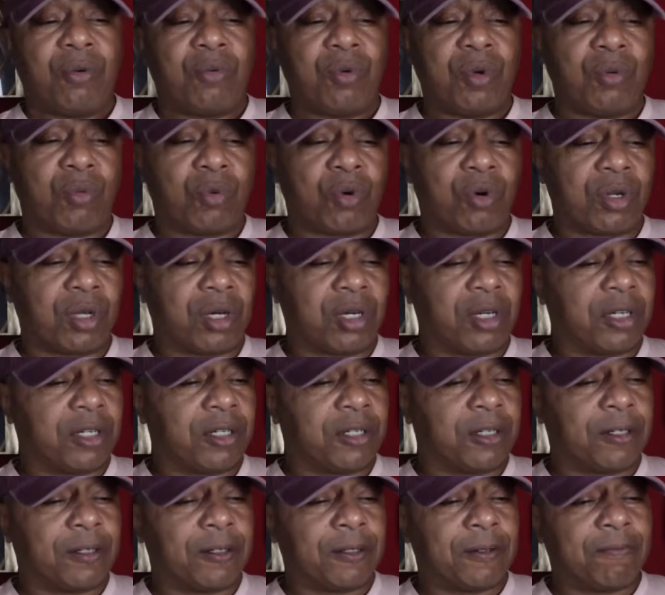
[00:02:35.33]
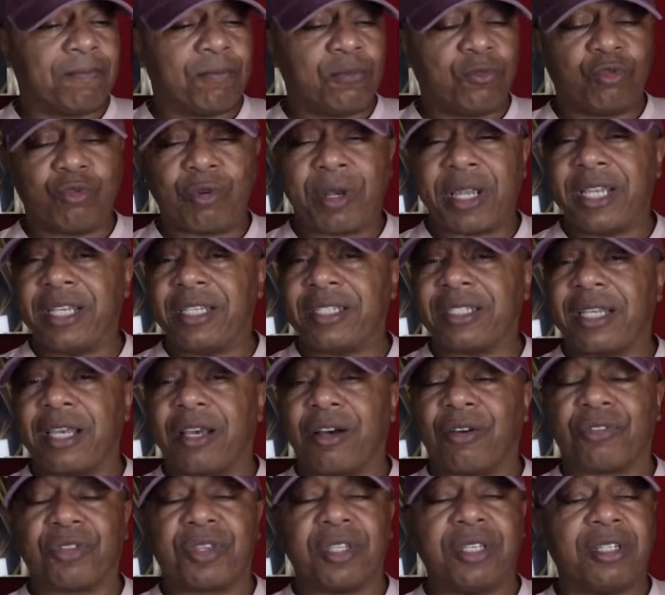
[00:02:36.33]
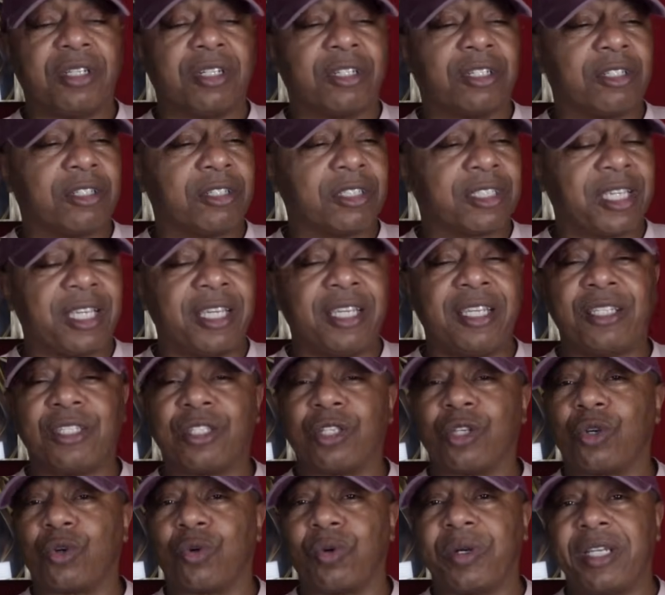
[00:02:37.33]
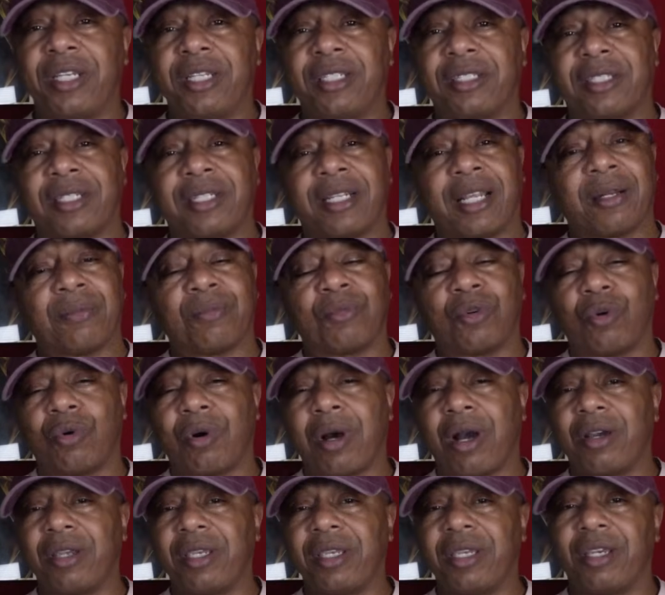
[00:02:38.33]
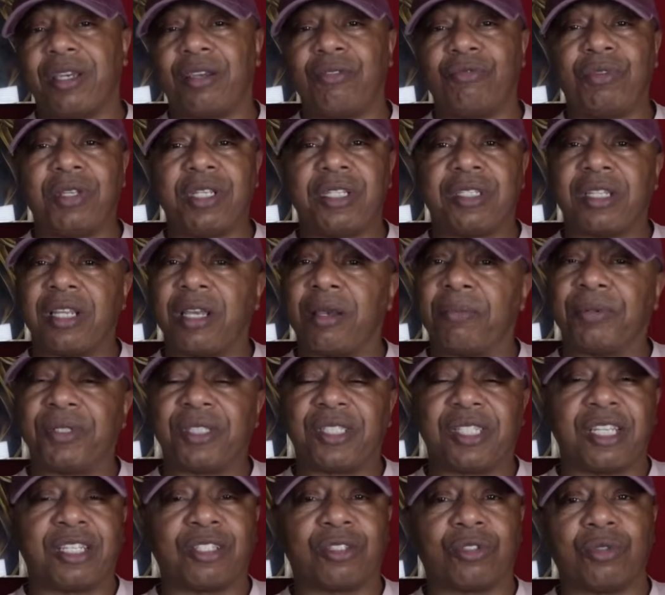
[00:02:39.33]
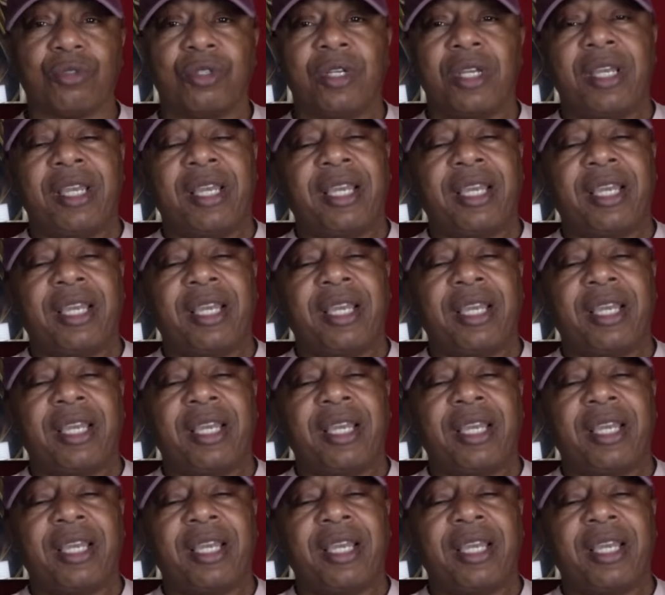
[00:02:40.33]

We want to uh, raise healthy uh, kings and queens and let them go out here and reach their potential.